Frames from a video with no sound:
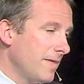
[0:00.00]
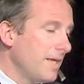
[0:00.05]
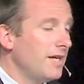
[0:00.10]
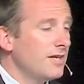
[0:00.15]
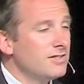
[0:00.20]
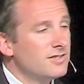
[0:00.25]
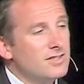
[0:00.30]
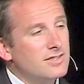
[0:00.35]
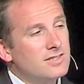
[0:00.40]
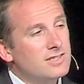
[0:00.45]

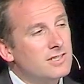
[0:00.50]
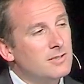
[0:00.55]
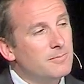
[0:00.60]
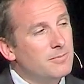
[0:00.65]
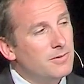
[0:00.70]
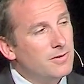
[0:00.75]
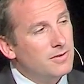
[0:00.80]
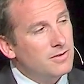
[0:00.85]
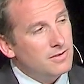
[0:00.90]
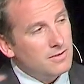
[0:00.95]
Here's a
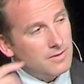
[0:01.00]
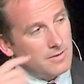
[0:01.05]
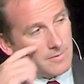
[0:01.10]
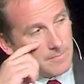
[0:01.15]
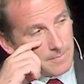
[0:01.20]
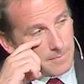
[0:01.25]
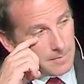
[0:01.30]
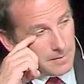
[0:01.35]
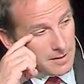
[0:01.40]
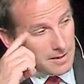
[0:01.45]
simple
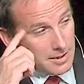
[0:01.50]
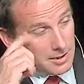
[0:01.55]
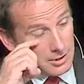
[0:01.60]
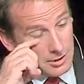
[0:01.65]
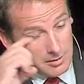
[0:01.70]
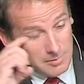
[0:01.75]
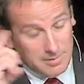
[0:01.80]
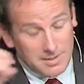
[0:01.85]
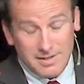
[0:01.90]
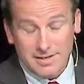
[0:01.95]

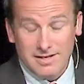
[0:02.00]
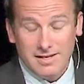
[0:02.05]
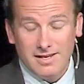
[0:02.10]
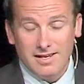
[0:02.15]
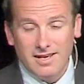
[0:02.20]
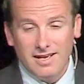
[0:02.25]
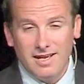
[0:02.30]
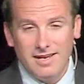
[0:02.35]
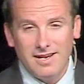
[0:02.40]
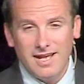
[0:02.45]
human
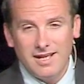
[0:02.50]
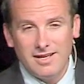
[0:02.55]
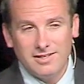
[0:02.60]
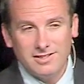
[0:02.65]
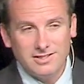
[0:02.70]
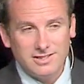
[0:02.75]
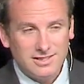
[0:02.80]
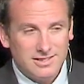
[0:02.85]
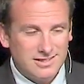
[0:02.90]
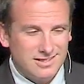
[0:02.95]

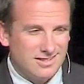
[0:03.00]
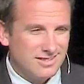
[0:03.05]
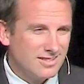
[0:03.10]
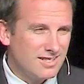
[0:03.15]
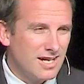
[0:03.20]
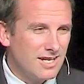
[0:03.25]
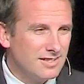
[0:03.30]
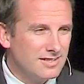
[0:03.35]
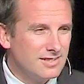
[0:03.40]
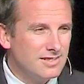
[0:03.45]
analogy. It's
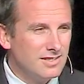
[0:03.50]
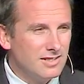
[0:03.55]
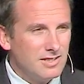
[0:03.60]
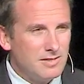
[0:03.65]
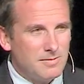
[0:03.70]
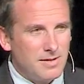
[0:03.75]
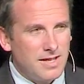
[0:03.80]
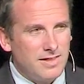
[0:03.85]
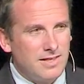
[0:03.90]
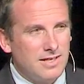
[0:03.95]
kind of
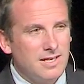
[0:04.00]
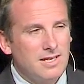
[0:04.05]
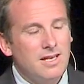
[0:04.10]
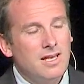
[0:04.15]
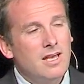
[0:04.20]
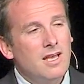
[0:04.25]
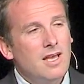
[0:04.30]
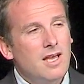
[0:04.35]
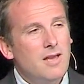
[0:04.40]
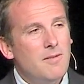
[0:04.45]
silly, but I think it,
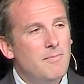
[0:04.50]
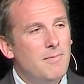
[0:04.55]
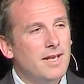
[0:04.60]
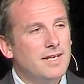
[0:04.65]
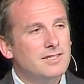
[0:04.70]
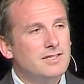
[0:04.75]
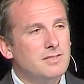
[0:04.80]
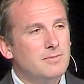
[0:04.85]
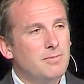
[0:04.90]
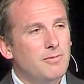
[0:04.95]
it
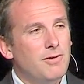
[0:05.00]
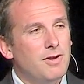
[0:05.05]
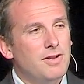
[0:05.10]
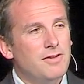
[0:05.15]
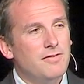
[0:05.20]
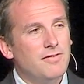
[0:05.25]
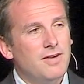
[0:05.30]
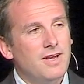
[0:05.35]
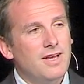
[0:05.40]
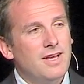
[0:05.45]
makes the
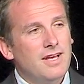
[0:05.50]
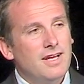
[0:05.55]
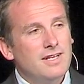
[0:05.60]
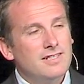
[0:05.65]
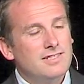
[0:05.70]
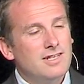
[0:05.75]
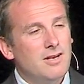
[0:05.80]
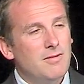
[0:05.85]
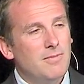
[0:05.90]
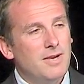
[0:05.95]
point. If I
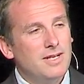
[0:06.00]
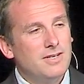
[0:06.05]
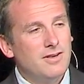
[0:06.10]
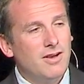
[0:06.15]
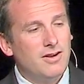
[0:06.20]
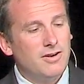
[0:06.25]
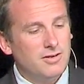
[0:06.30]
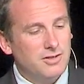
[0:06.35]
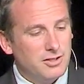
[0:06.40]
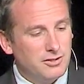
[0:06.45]
tell my
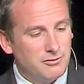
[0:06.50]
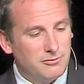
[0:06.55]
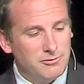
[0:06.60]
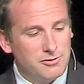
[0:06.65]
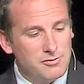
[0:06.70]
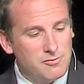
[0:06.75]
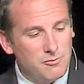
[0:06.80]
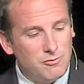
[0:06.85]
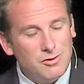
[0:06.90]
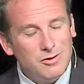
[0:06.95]
daughter, your
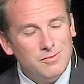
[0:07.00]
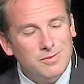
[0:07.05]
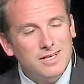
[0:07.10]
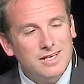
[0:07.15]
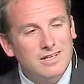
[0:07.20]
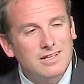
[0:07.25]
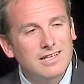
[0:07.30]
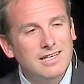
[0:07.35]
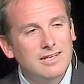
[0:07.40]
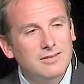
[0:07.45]
room will be
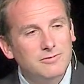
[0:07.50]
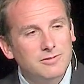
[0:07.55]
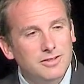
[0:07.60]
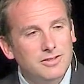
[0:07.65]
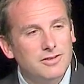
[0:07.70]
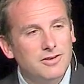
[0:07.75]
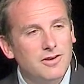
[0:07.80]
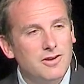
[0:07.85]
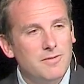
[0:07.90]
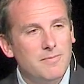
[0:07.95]
clean when
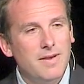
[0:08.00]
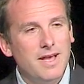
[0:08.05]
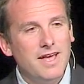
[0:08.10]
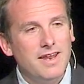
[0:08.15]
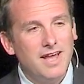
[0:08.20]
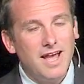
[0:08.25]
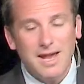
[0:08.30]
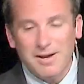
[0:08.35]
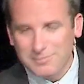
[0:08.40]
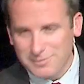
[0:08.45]
you go to
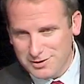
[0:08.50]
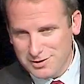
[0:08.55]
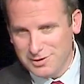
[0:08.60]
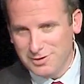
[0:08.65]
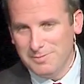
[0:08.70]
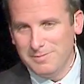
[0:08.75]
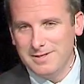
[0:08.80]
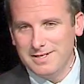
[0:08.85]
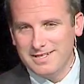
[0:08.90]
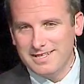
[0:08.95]
bed, I have
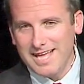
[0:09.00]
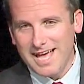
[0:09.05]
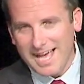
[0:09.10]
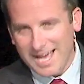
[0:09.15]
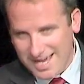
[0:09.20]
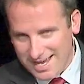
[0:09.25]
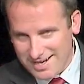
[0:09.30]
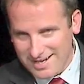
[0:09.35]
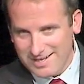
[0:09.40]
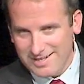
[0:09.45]
determined
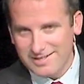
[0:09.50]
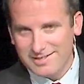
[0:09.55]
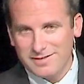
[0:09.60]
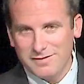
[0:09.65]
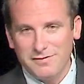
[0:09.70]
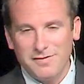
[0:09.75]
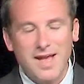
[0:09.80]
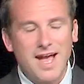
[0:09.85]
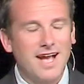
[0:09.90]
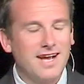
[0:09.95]
that, and it is
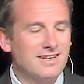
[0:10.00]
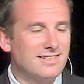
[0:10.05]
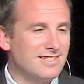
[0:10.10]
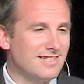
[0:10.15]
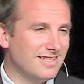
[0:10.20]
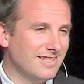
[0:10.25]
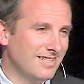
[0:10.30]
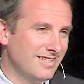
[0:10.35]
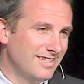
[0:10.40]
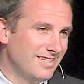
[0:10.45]
a
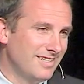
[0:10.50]
fact.